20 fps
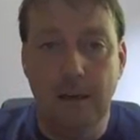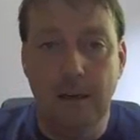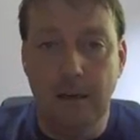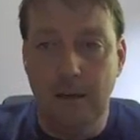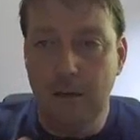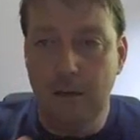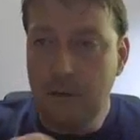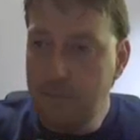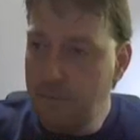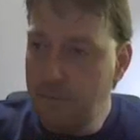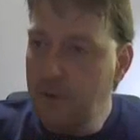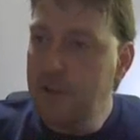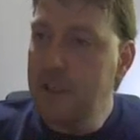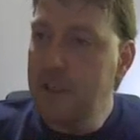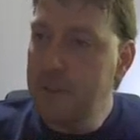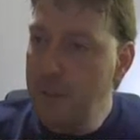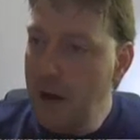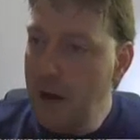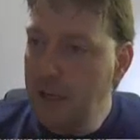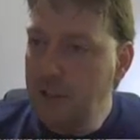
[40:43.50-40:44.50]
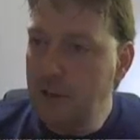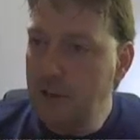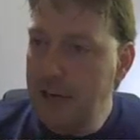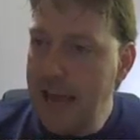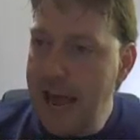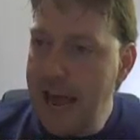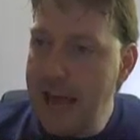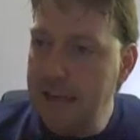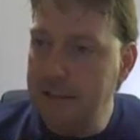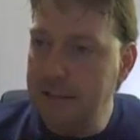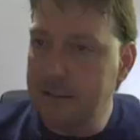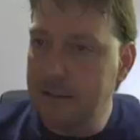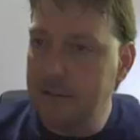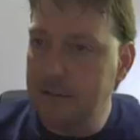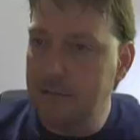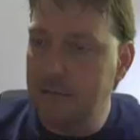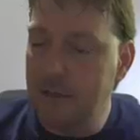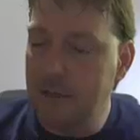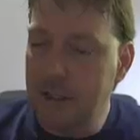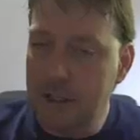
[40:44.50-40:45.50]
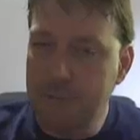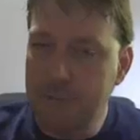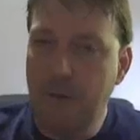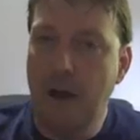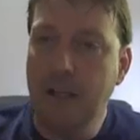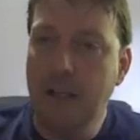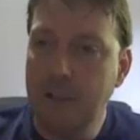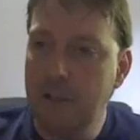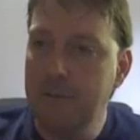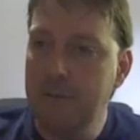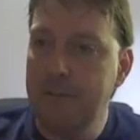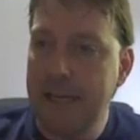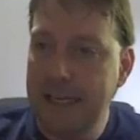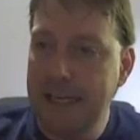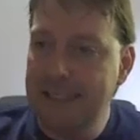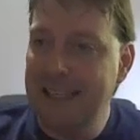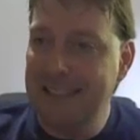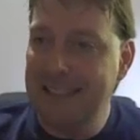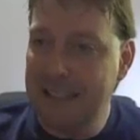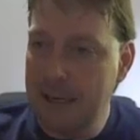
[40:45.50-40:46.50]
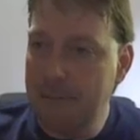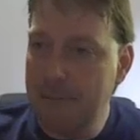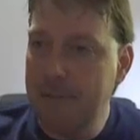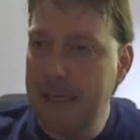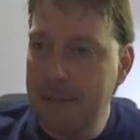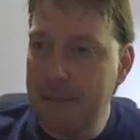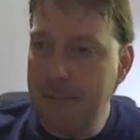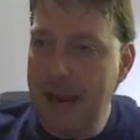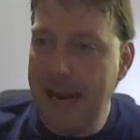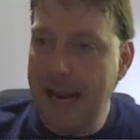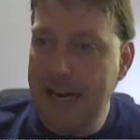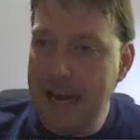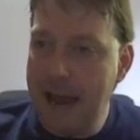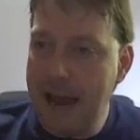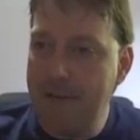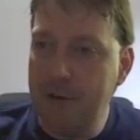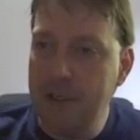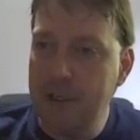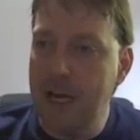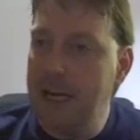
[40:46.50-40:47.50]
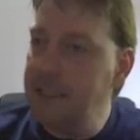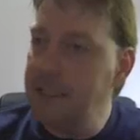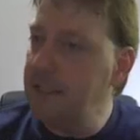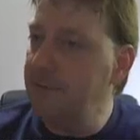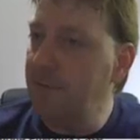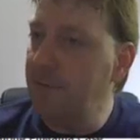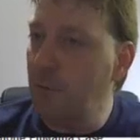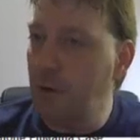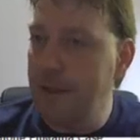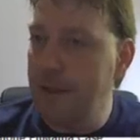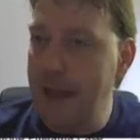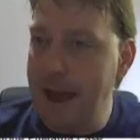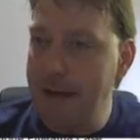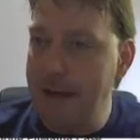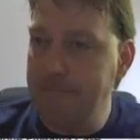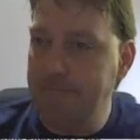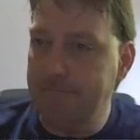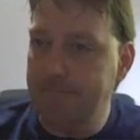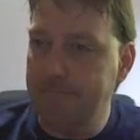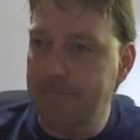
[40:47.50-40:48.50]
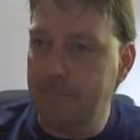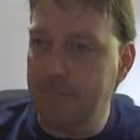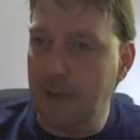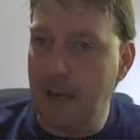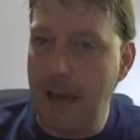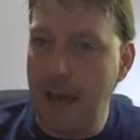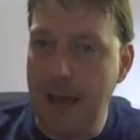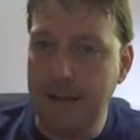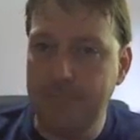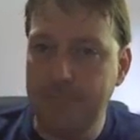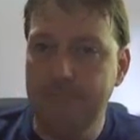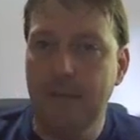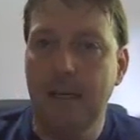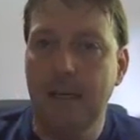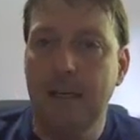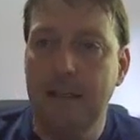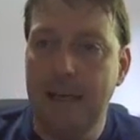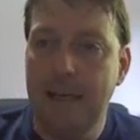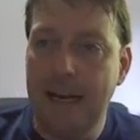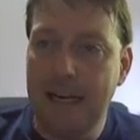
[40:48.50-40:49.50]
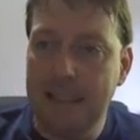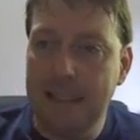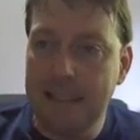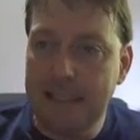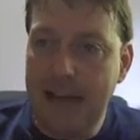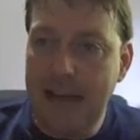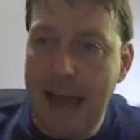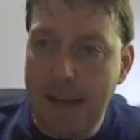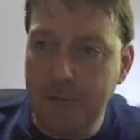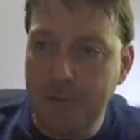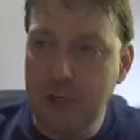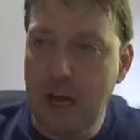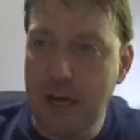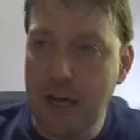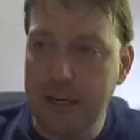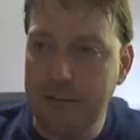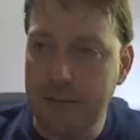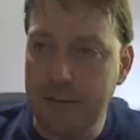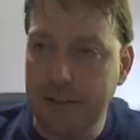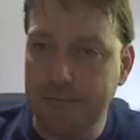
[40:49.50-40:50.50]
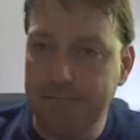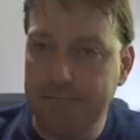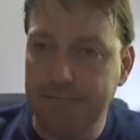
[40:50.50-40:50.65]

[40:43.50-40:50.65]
look for the sponsored ads. Sponsored means that somebody paid advertising for that. Okay? Take a snapshot of it.